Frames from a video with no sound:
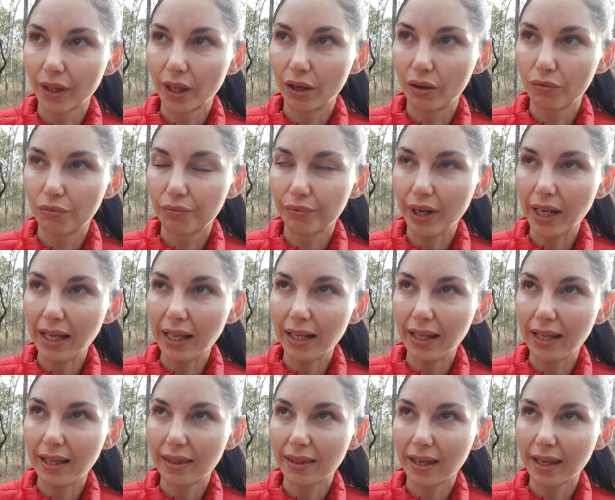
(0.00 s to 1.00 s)

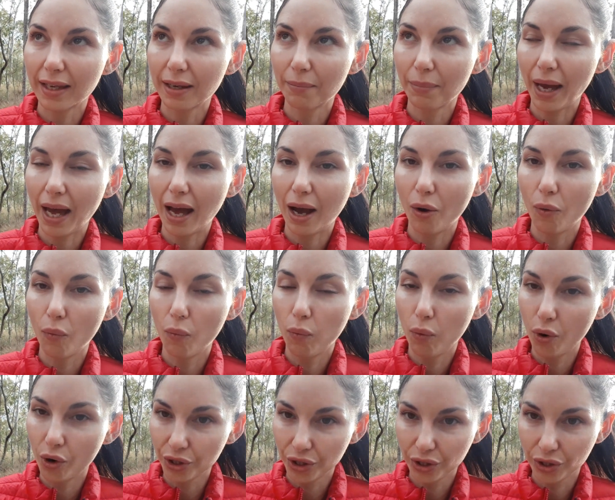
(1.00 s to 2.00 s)
really think about
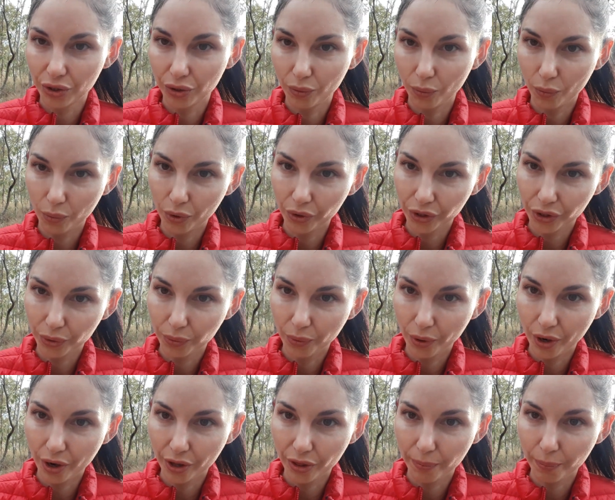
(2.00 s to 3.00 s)
what's worth